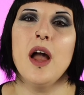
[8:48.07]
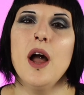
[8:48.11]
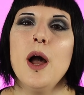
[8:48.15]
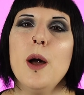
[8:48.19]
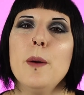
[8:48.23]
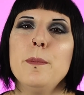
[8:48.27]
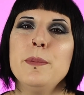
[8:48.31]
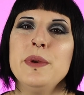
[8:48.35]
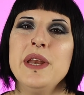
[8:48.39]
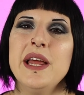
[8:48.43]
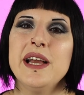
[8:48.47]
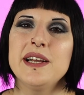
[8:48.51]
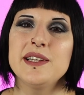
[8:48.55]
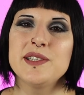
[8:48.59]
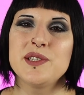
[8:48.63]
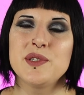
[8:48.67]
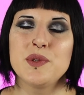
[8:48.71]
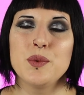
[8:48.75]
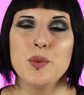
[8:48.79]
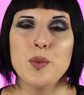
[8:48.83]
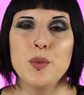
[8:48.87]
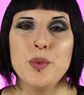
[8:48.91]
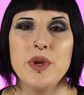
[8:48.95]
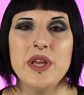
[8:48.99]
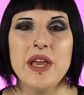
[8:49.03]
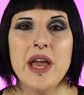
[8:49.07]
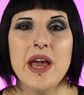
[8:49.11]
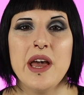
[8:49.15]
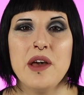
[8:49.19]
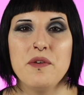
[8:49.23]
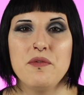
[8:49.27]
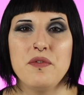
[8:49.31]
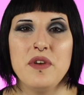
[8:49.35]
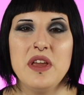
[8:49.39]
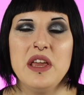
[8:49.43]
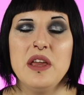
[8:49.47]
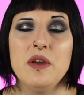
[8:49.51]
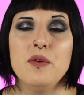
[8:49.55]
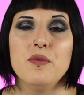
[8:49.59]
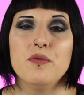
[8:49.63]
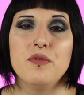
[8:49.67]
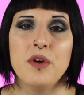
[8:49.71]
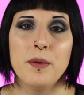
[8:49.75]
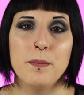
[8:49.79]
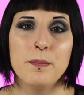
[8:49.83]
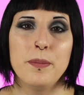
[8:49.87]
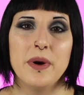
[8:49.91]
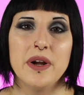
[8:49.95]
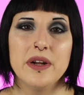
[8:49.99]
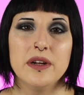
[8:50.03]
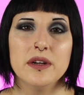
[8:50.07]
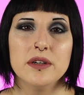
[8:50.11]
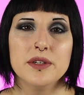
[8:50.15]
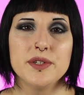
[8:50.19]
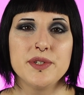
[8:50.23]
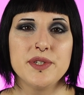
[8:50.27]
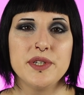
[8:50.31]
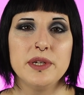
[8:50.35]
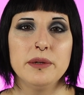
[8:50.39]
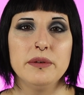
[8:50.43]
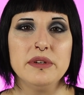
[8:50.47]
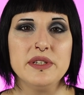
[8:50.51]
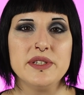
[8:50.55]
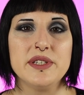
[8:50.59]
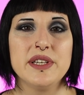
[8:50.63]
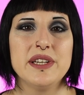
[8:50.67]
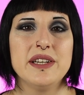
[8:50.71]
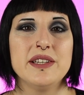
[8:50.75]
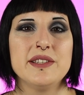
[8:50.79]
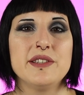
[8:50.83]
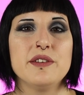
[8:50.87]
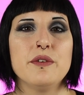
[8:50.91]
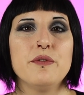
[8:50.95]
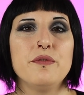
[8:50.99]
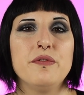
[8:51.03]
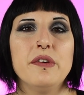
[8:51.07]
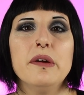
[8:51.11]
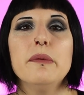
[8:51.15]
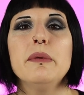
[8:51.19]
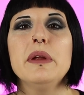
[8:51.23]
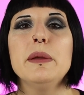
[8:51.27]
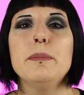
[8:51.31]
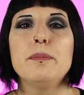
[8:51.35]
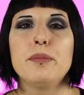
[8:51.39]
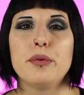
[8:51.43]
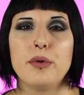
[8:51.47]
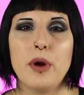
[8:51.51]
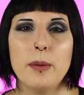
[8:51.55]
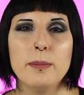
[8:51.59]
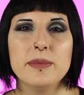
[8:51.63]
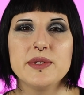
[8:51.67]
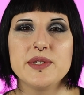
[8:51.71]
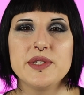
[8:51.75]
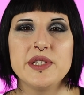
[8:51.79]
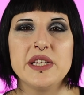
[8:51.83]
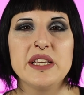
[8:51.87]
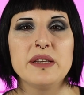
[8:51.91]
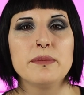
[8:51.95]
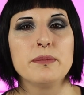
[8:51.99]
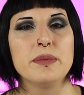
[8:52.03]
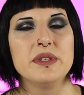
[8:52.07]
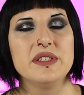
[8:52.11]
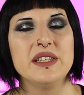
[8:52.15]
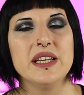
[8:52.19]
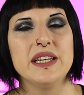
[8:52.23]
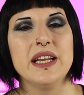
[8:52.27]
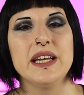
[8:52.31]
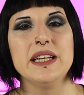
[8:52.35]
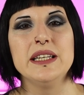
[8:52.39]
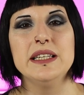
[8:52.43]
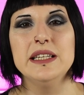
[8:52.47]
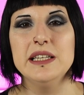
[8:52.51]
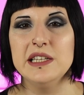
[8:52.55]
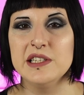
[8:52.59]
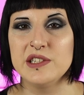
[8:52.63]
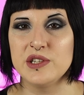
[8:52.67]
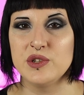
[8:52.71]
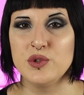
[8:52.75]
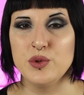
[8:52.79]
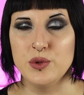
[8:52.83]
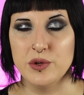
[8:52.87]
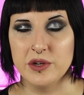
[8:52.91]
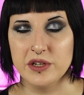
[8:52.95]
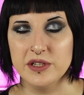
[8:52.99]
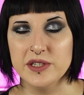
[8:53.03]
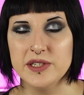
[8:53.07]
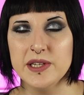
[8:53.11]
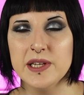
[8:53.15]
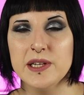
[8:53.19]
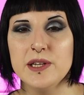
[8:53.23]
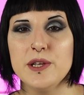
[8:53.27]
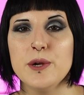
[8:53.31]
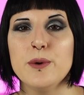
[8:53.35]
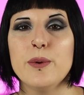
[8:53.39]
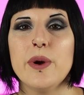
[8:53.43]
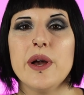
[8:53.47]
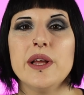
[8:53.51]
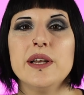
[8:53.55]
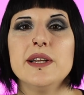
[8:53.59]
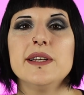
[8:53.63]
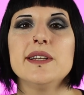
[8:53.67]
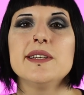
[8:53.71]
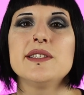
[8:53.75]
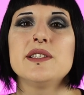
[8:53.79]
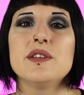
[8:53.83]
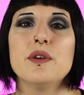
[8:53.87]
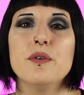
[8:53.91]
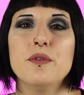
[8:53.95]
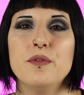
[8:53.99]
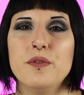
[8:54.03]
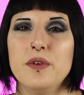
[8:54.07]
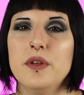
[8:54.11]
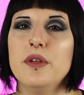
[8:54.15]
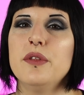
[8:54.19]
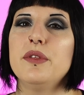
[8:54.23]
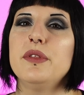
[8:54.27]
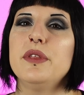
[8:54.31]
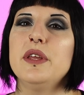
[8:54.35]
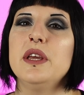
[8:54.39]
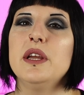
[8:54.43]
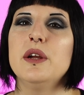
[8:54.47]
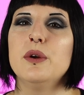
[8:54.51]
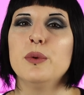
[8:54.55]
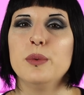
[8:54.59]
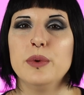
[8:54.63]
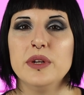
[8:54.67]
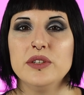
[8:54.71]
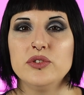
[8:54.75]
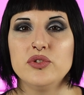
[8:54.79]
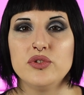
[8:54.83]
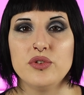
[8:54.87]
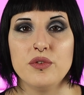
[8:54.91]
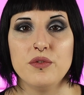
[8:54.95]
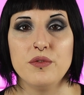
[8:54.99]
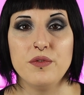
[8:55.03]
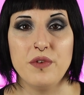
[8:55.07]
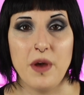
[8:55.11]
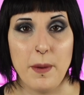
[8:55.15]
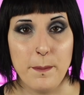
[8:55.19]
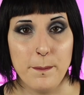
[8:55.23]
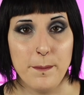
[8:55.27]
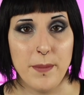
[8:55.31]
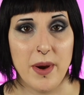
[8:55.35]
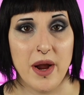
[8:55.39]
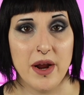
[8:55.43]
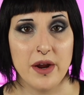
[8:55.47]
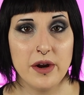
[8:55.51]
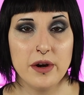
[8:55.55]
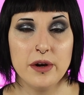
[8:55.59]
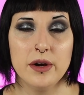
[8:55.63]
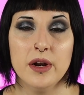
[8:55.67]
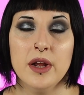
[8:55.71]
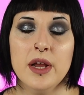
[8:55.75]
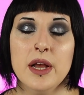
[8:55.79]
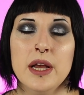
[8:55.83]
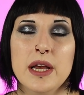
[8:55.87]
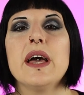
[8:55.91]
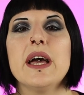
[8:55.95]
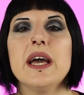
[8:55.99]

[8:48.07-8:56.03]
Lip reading: Up next, we have a vampire series that is very promising, but that I need to continue, and it is Filthy Rich Vampire.